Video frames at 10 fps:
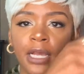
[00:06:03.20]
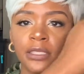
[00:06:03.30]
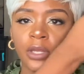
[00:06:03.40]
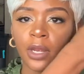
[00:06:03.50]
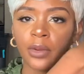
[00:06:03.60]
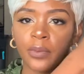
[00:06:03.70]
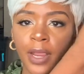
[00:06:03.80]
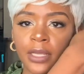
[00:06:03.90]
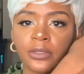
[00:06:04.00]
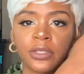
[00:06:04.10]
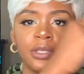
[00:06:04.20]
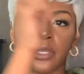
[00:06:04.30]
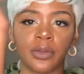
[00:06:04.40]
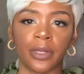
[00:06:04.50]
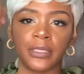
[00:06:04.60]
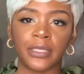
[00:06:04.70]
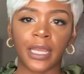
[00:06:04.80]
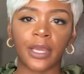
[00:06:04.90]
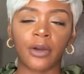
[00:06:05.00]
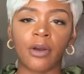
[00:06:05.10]
I started razoring the unit
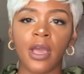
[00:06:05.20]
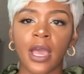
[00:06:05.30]
down.